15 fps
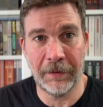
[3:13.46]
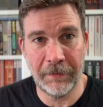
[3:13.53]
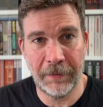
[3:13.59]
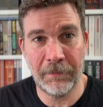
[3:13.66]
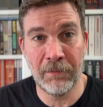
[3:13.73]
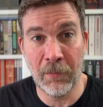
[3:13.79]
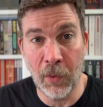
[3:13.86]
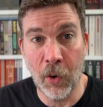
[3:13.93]

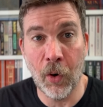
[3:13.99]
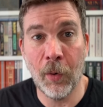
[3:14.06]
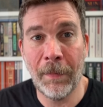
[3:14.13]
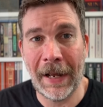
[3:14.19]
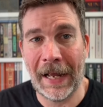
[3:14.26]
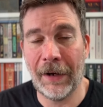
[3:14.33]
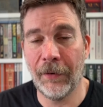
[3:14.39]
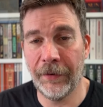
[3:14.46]
more
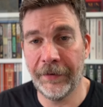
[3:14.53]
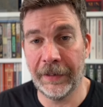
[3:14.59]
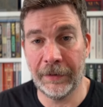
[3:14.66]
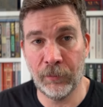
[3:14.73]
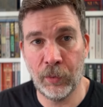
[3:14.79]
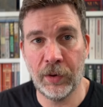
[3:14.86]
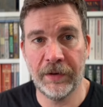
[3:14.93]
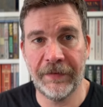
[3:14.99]
power than
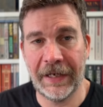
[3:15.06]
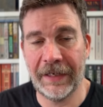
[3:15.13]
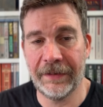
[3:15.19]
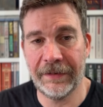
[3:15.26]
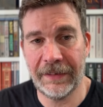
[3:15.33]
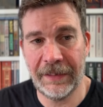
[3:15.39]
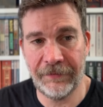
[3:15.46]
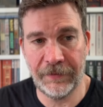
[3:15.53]
it would have had
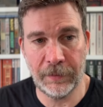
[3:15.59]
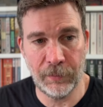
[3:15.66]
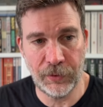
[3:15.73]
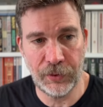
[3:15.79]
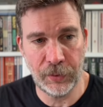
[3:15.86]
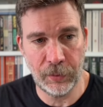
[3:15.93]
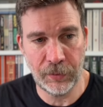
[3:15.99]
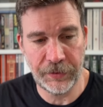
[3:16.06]
if it was
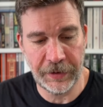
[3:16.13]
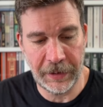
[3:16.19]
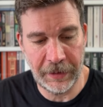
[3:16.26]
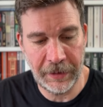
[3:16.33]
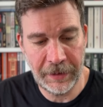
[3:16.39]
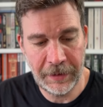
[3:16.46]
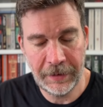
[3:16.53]
shorter.